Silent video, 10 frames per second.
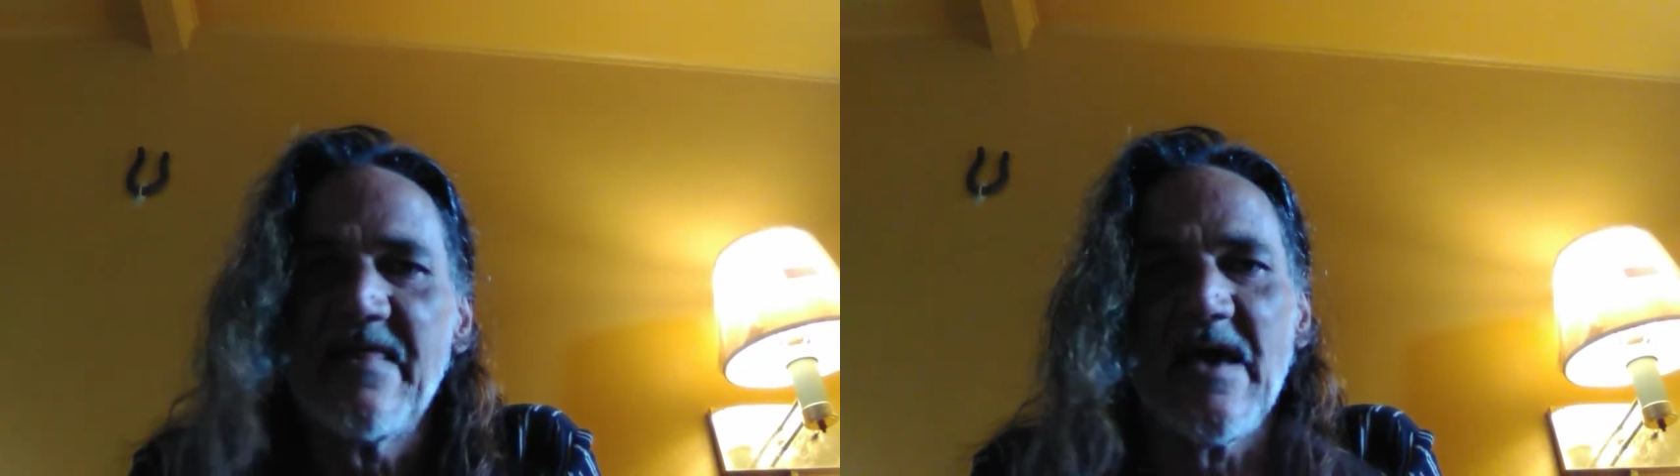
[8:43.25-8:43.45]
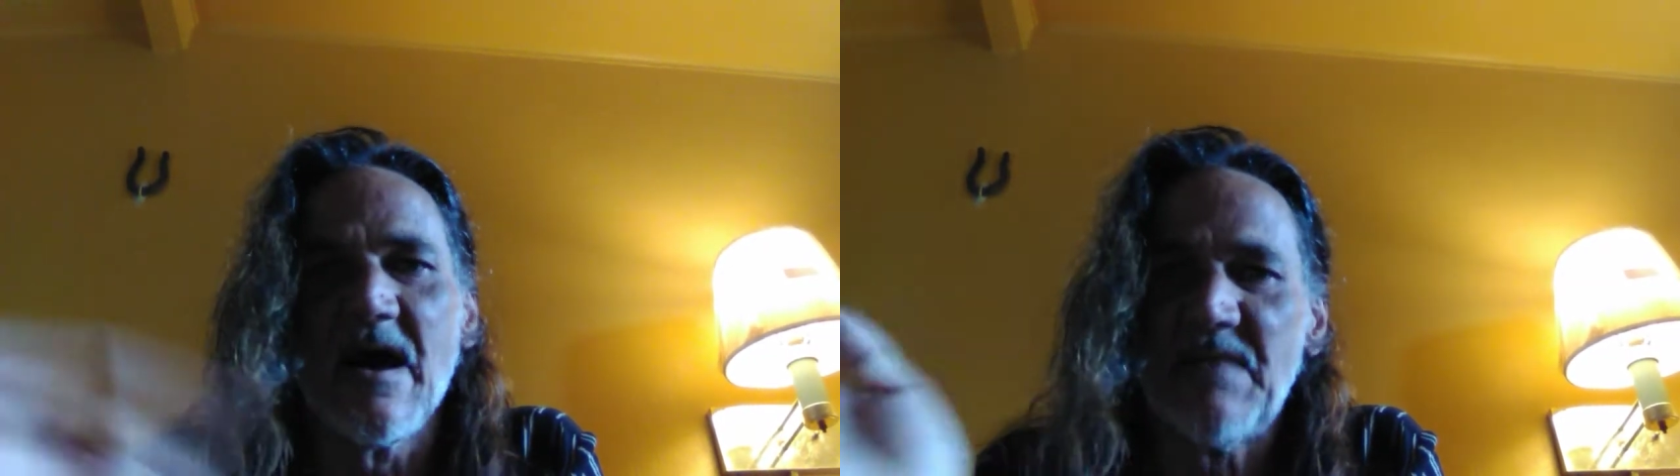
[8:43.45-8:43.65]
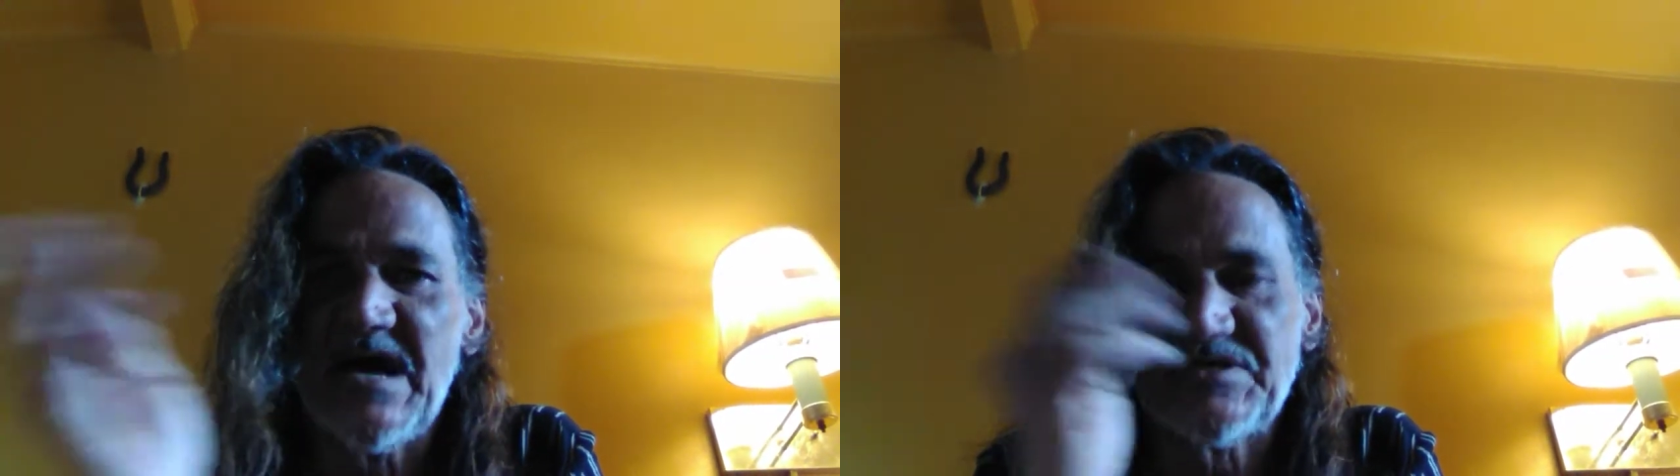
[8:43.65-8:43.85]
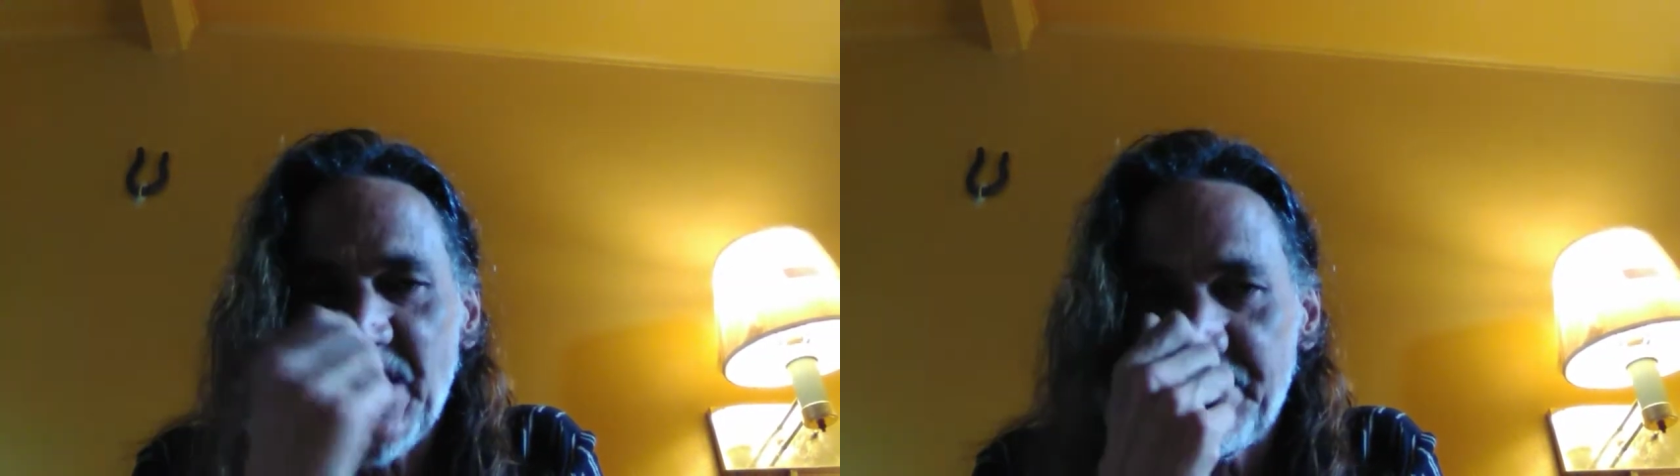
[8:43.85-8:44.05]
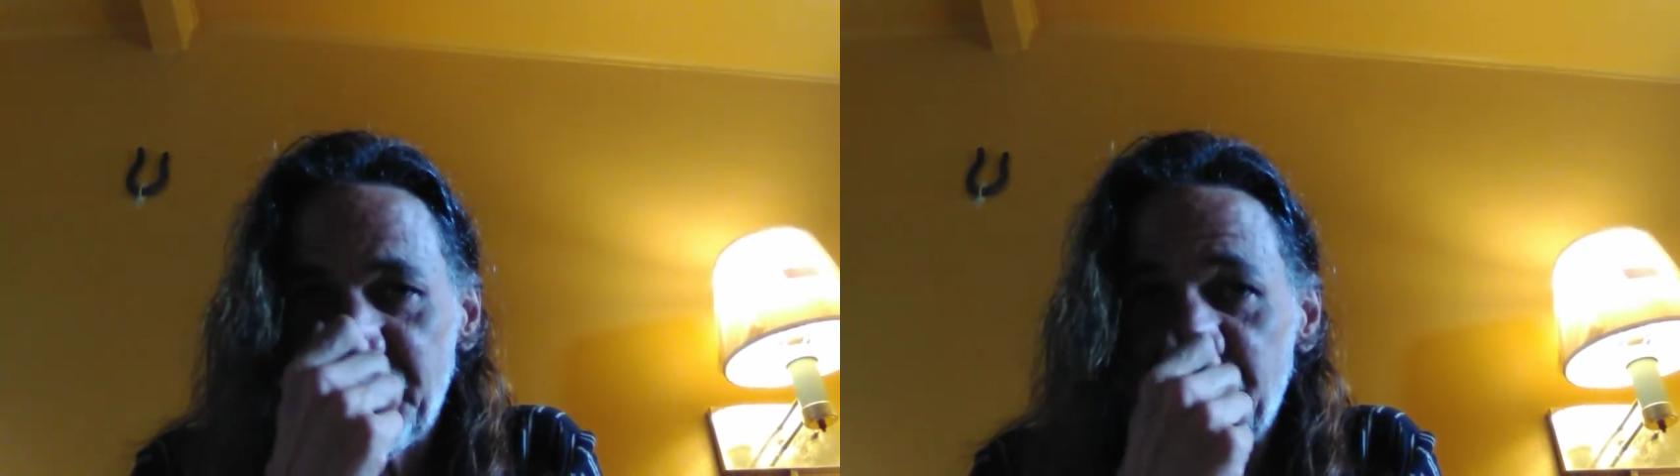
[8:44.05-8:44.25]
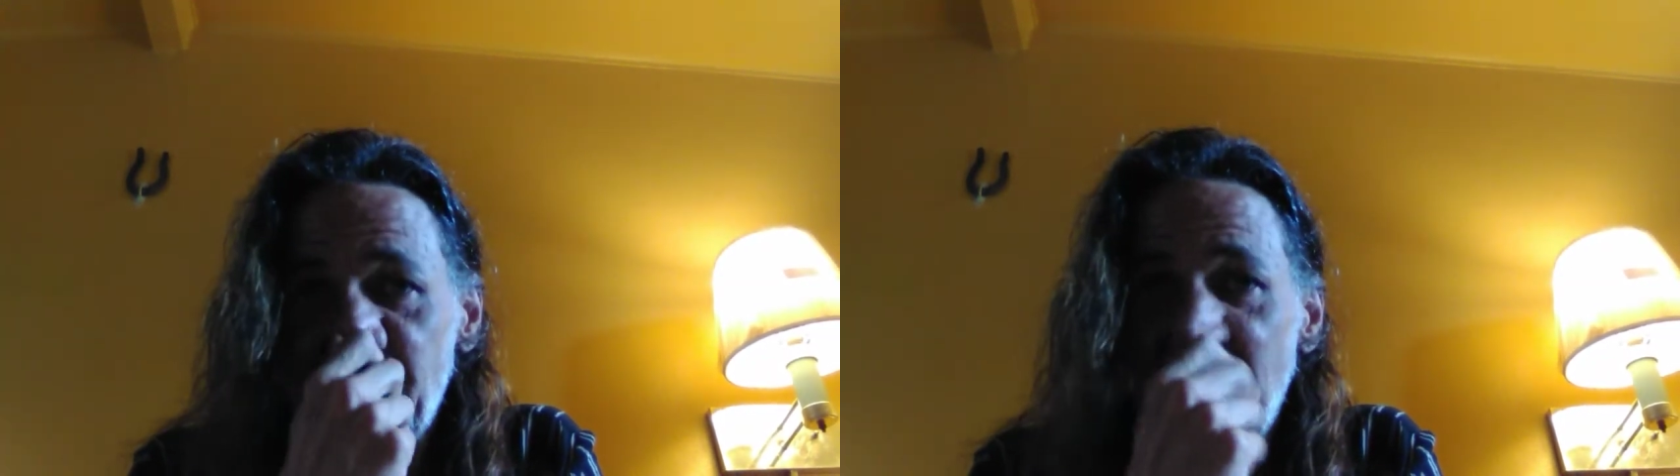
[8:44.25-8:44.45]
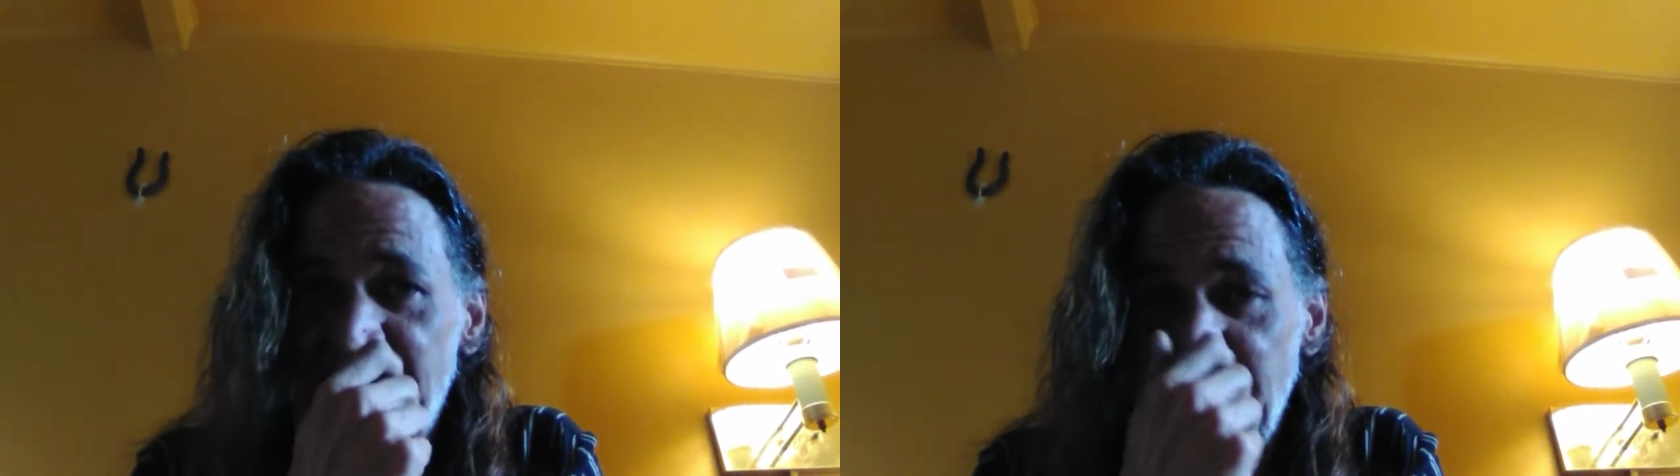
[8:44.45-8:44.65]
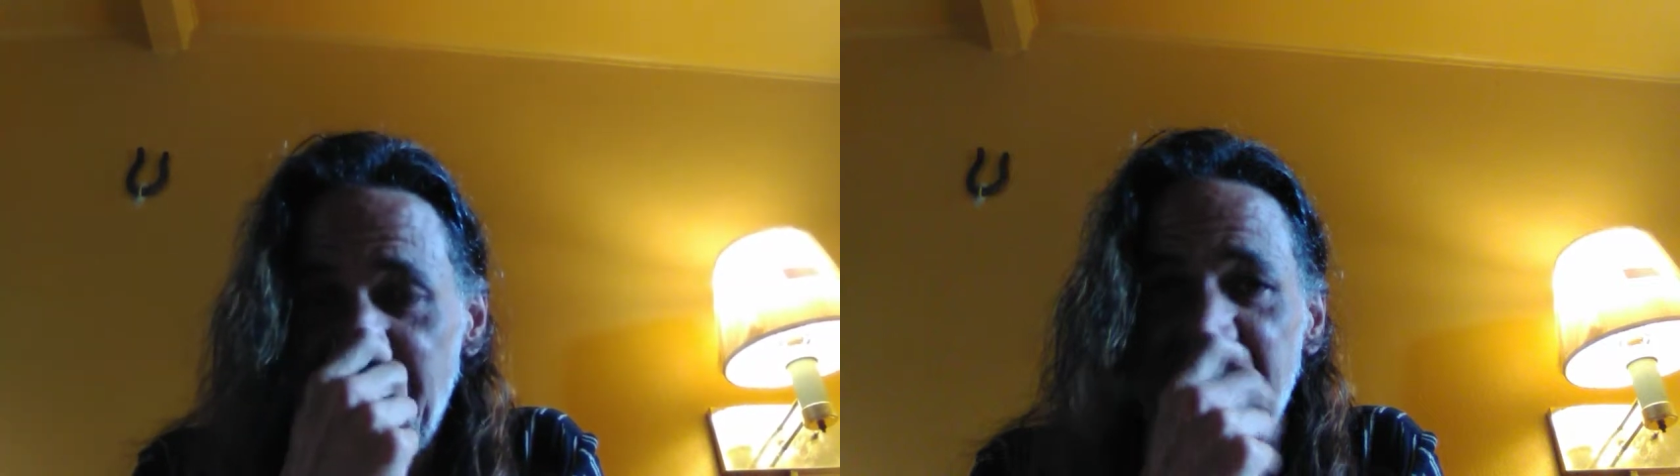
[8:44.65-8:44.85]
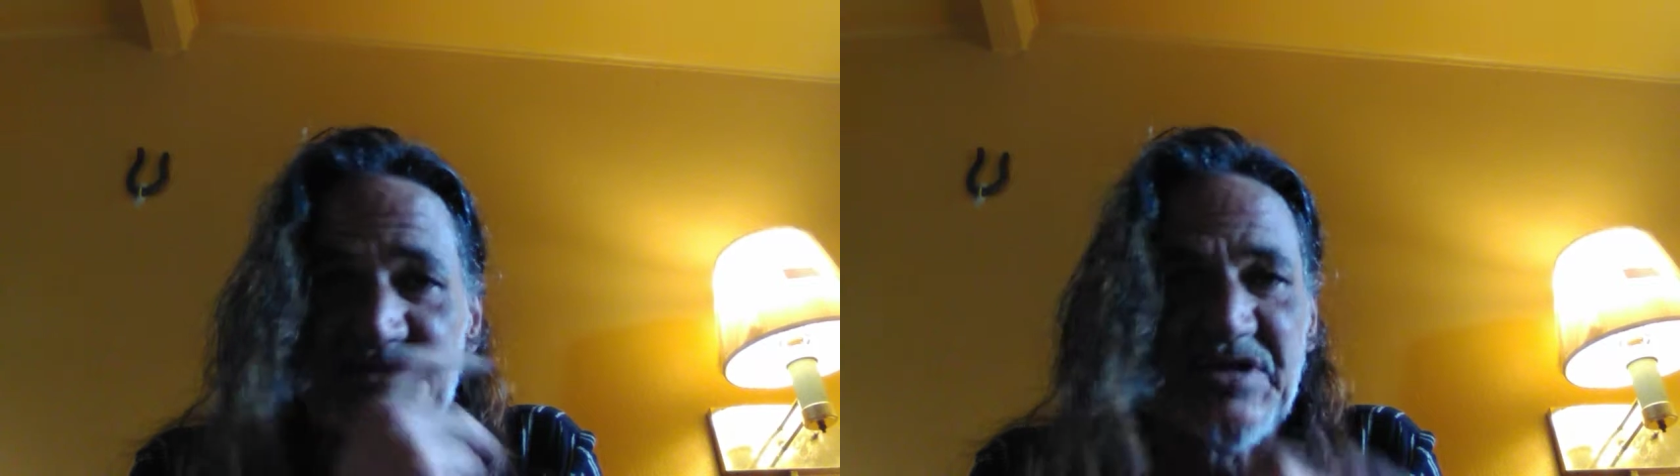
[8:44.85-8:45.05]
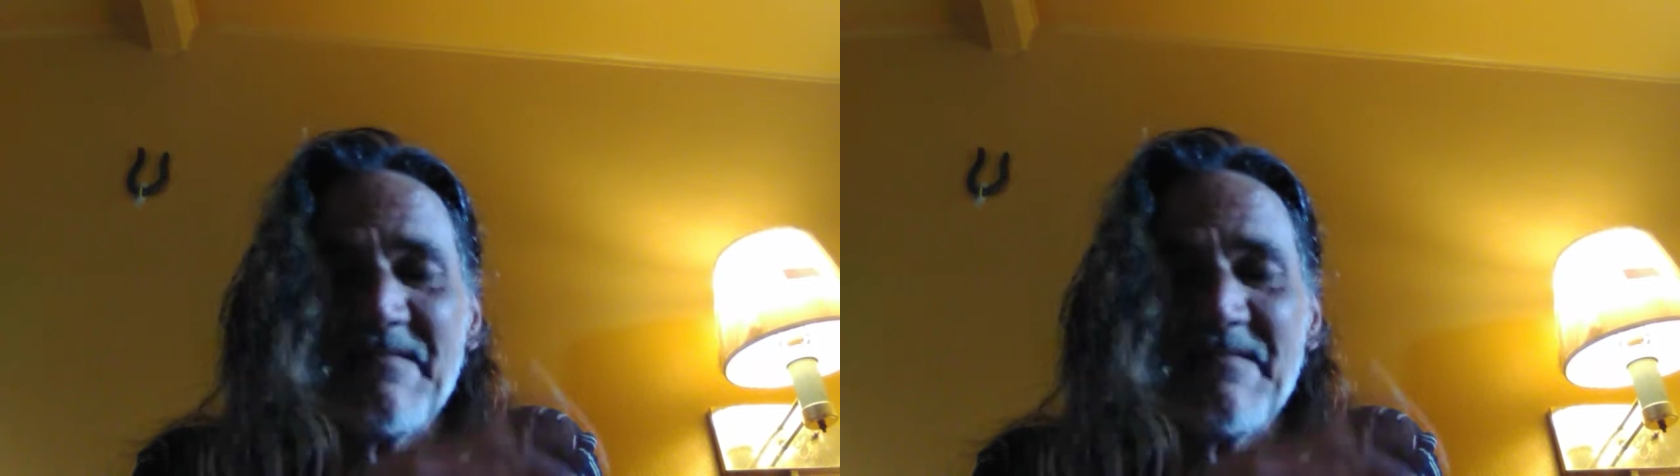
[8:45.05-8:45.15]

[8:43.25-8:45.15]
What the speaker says: they all match up to dragon lineage.